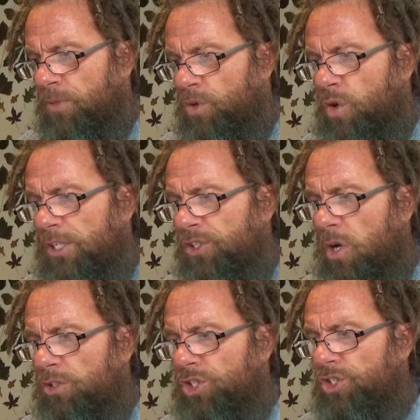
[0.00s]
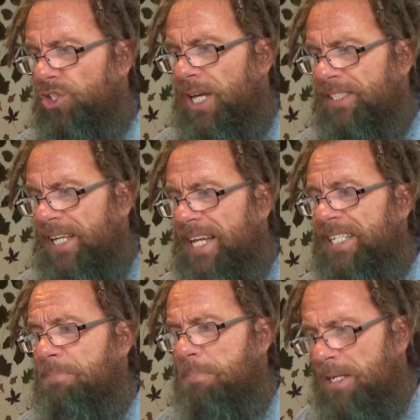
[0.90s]
Christ consciousness attained
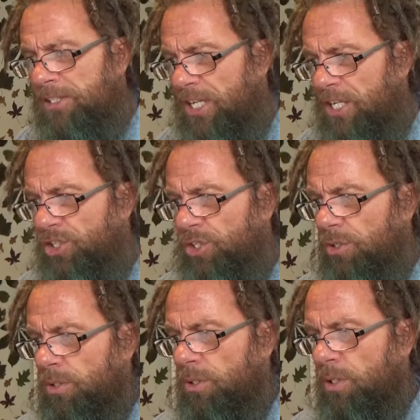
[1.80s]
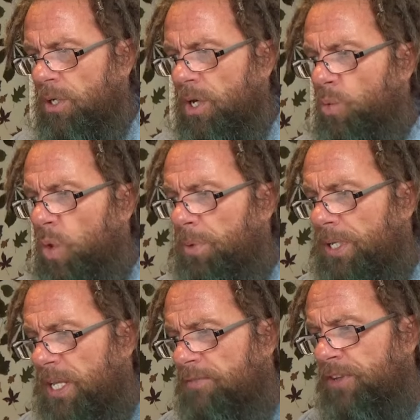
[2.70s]
in meditation will be
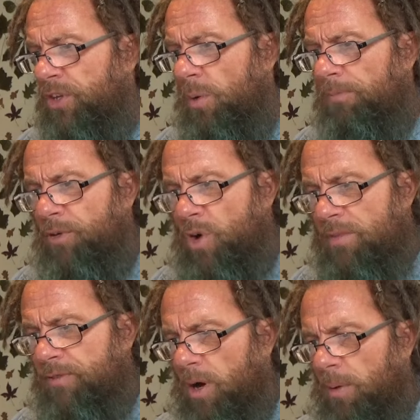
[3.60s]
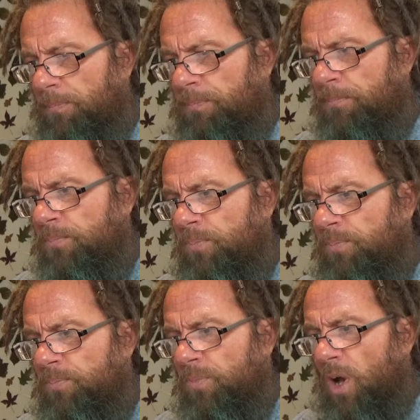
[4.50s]
lifted up forever
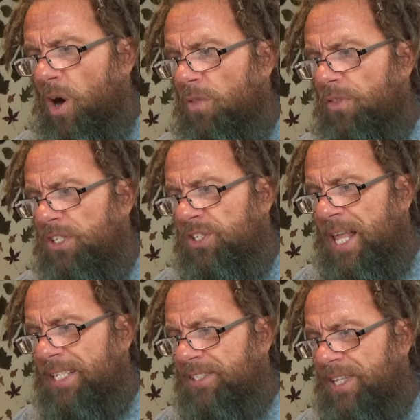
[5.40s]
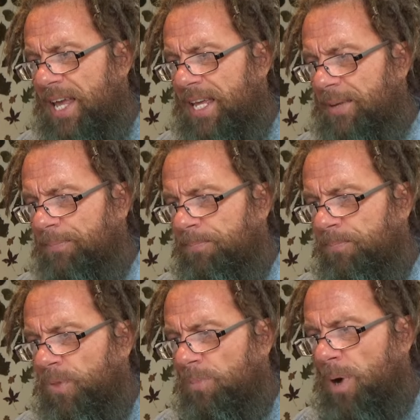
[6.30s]
on this last day
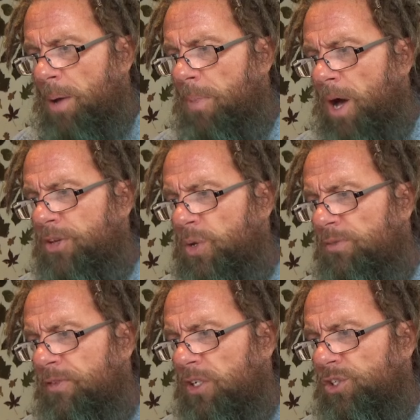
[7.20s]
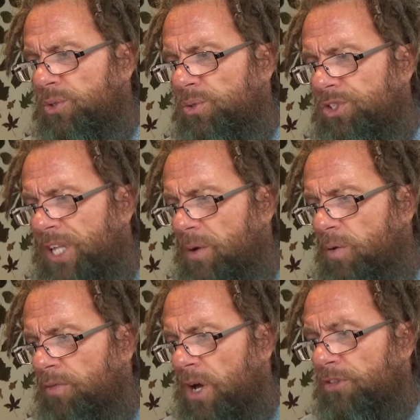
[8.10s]
by my universal
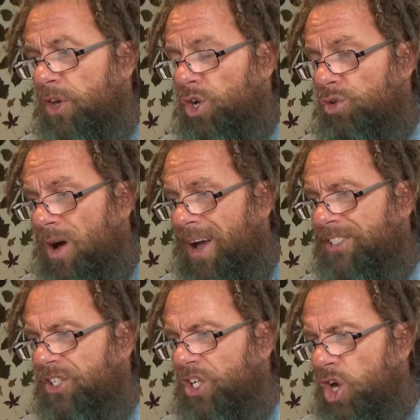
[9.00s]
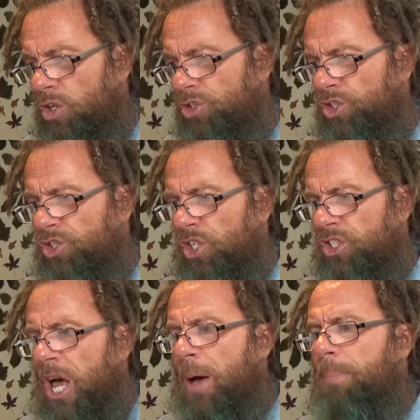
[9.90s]
self, the Christ
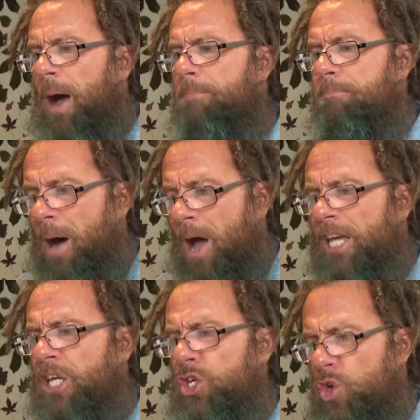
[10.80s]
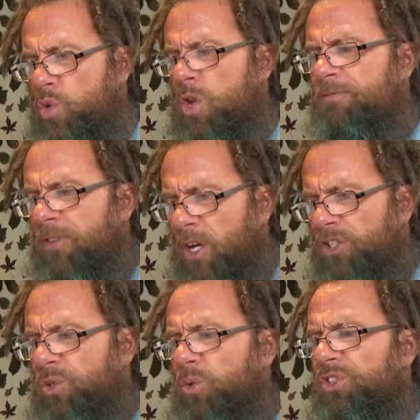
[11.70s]
consciousness, by my universal